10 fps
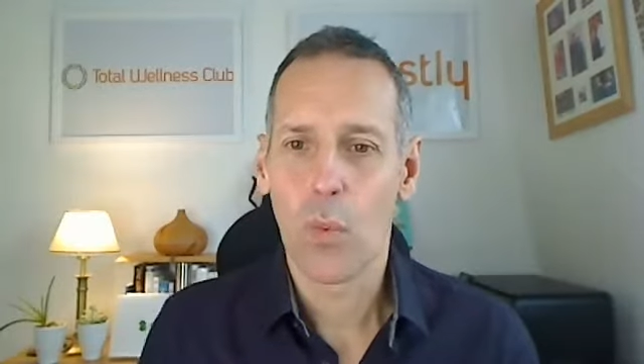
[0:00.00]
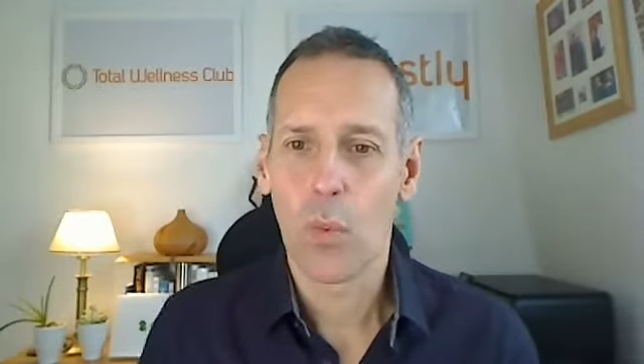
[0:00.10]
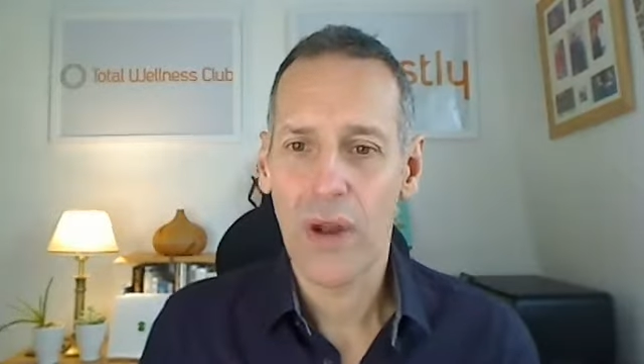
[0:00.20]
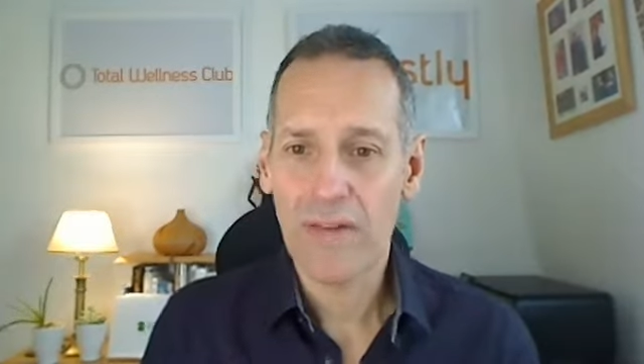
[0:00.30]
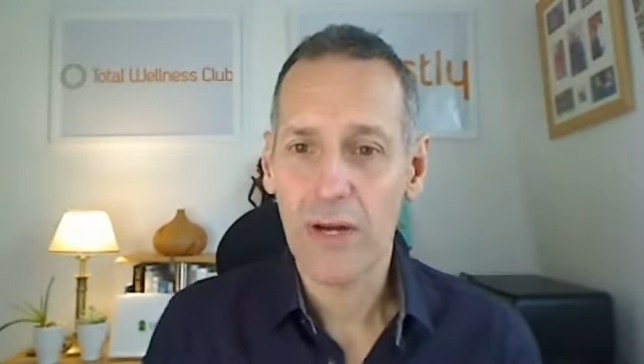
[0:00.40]

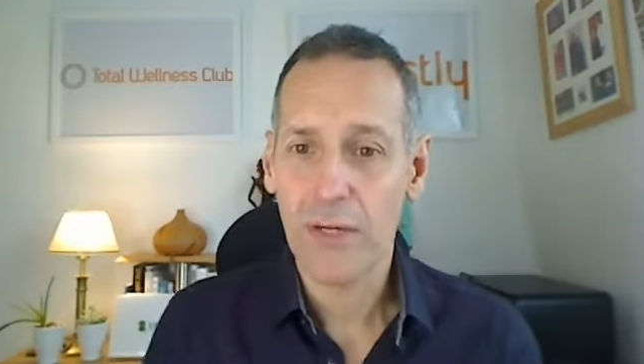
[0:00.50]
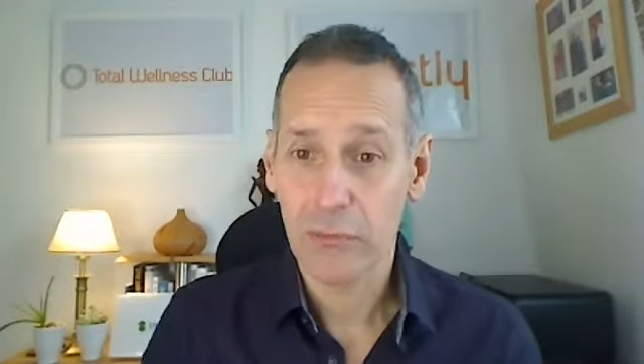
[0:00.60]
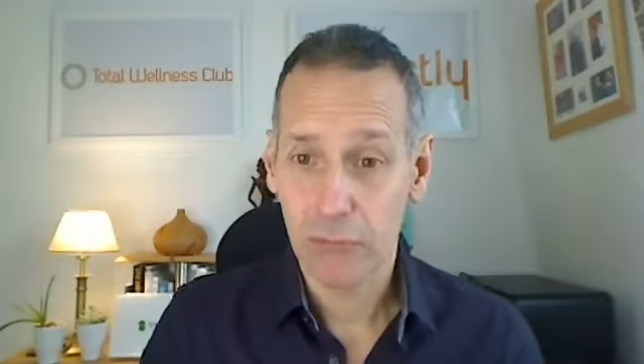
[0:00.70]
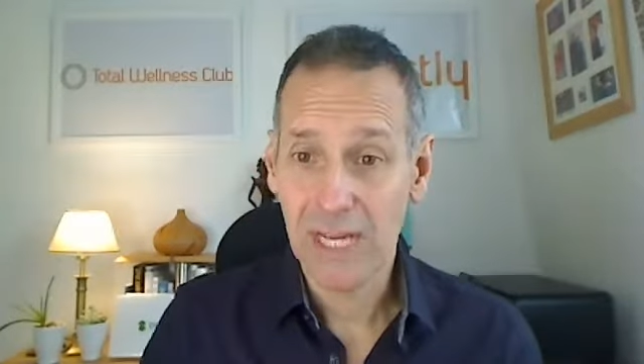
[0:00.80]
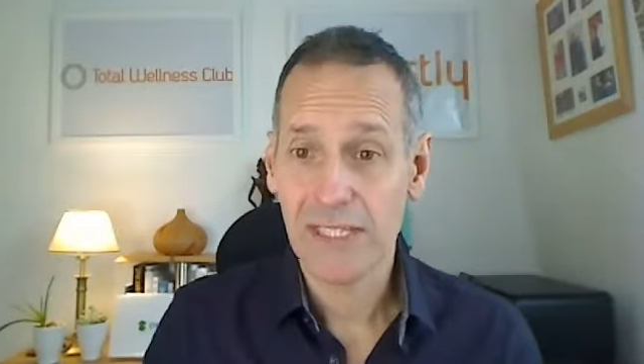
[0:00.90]
We've
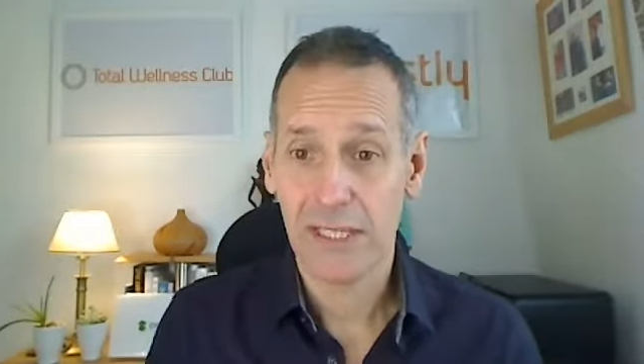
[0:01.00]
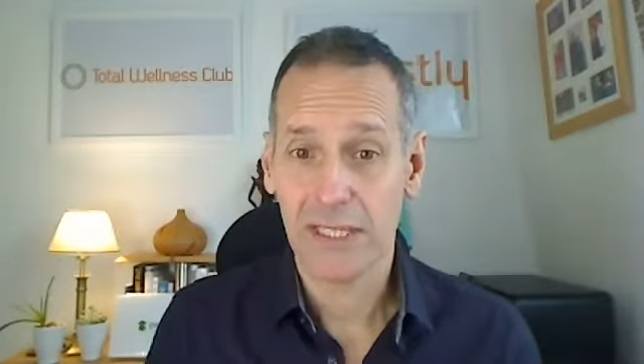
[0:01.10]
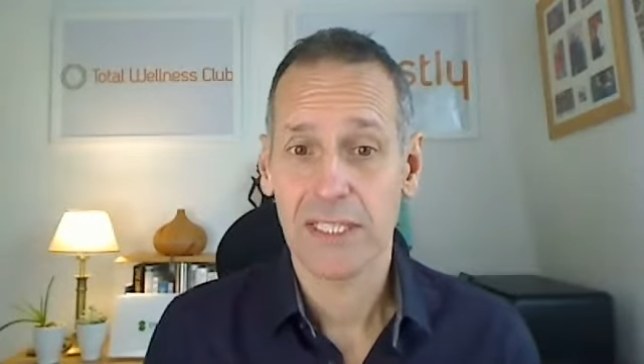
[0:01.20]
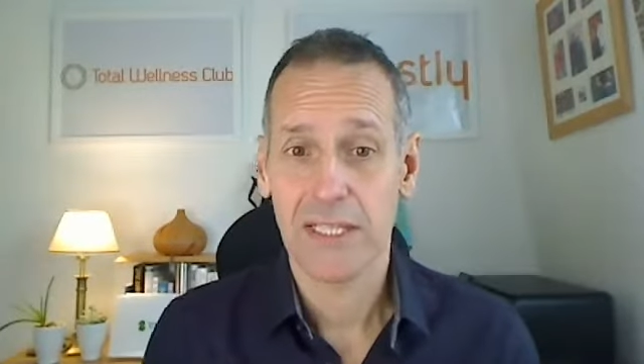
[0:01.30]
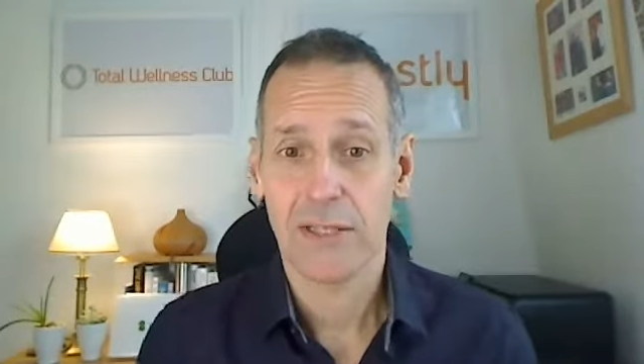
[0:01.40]
only recently
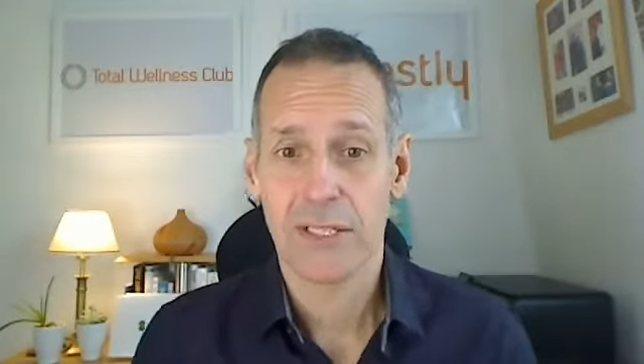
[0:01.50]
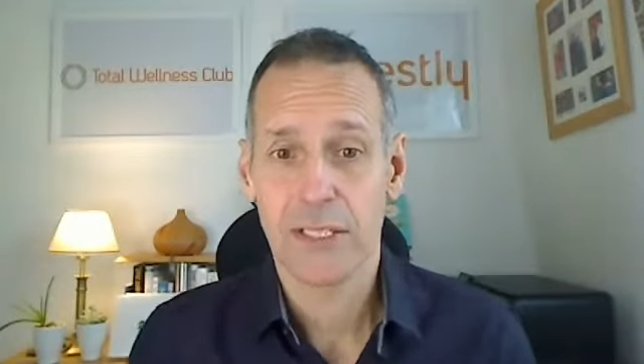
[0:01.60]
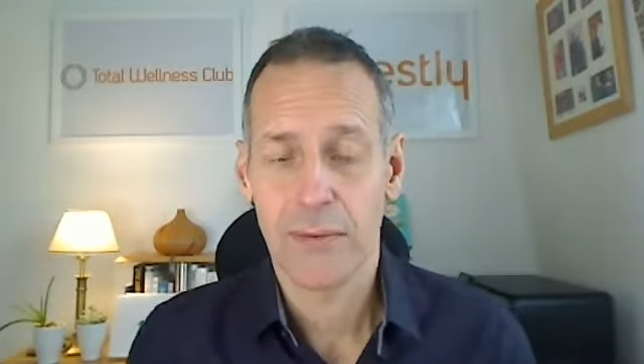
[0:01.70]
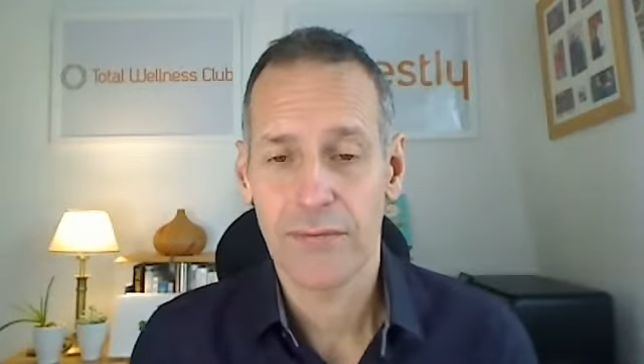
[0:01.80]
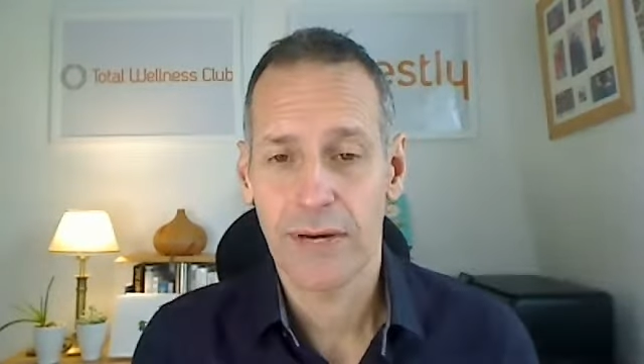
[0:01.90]
started
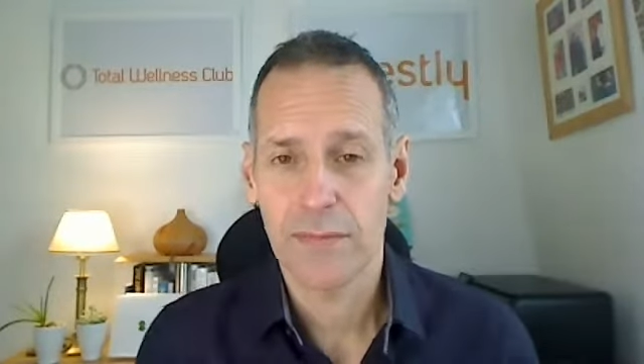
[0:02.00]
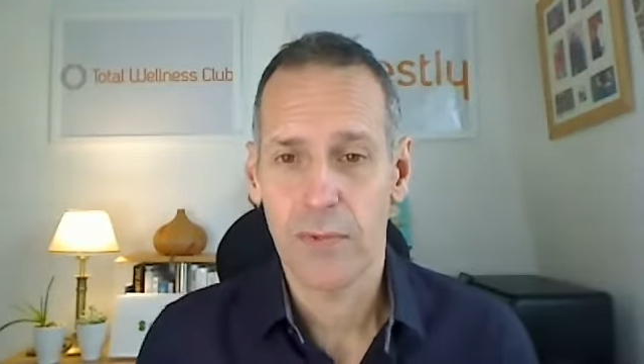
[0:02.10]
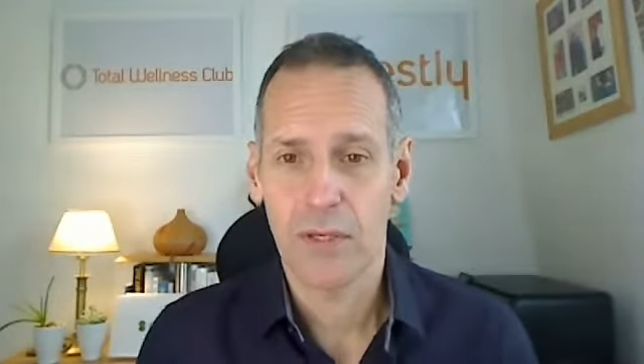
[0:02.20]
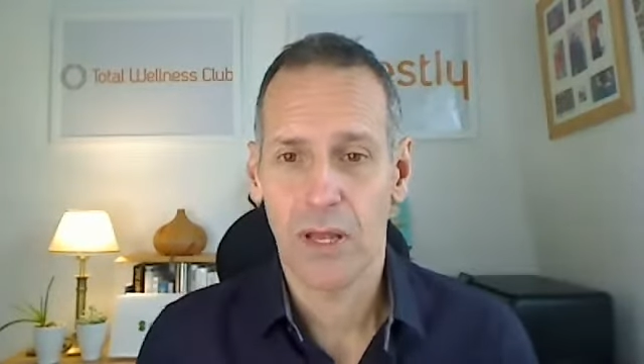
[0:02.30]
doing Facebook